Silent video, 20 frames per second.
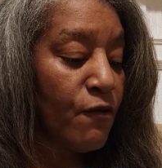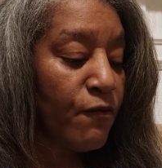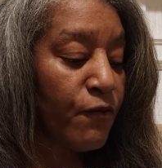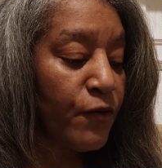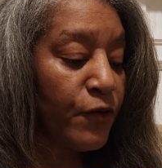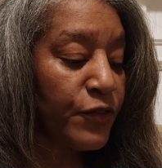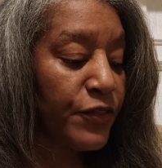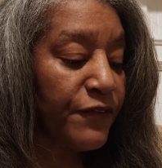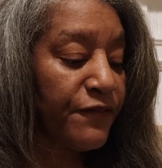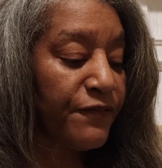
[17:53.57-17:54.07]

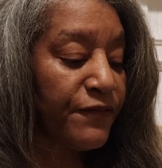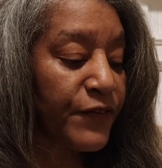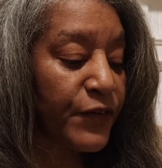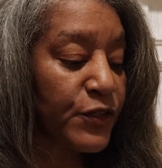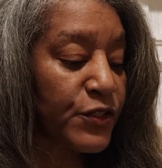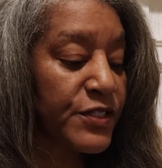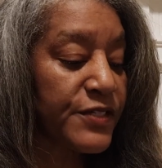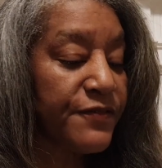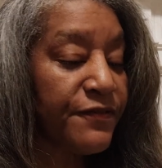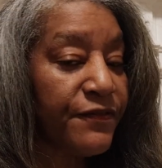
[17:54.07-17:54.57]
for the
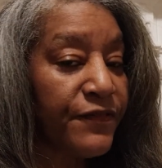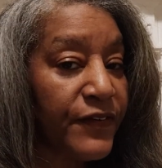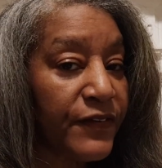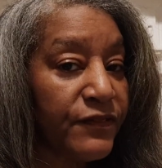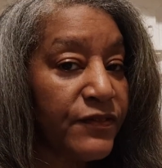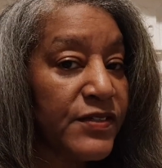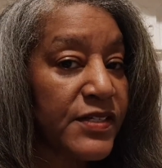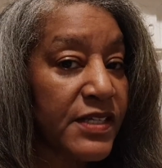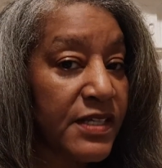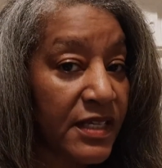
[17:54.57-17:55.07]
first
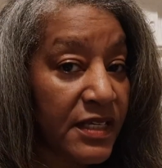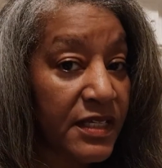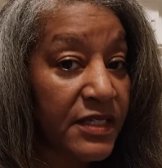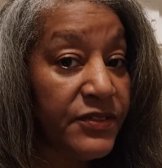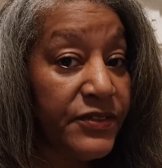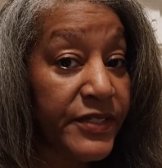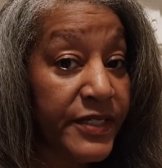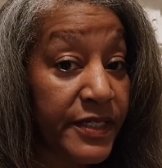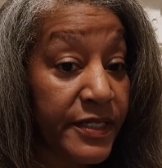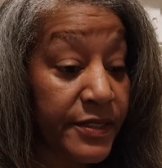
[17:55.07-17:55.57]

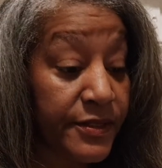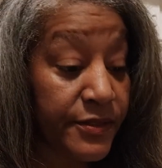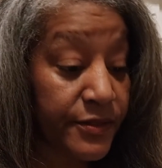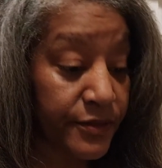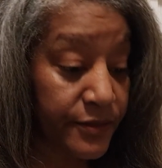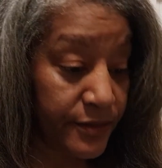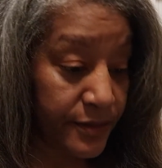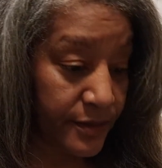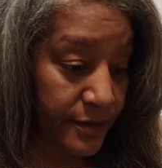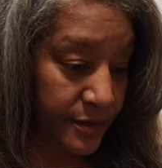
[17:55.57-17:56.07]
15
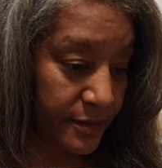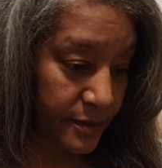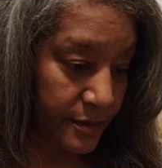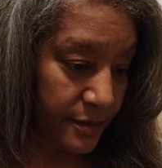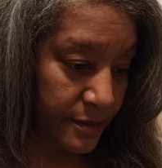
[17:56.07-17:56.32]
years,